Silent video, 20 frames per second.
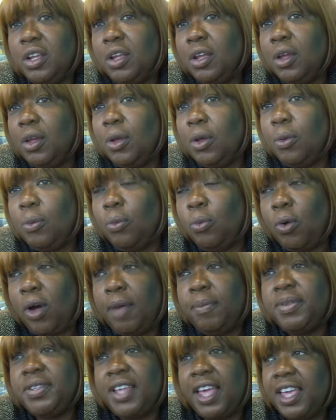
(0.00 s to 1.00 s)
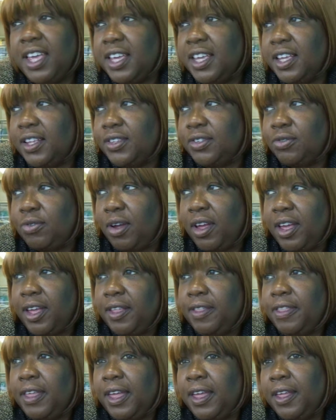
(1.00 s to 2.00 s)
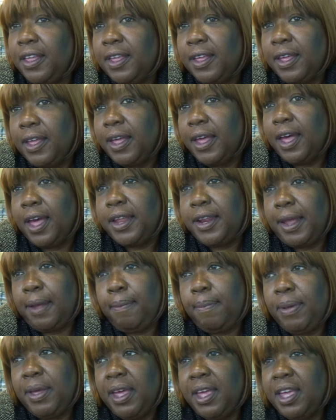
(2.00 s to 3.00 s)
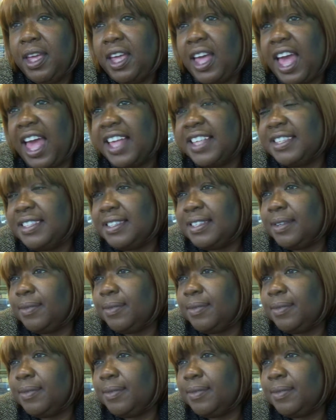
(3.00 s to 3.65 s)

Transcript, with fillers: Okay. What I'm saying is right that an MP has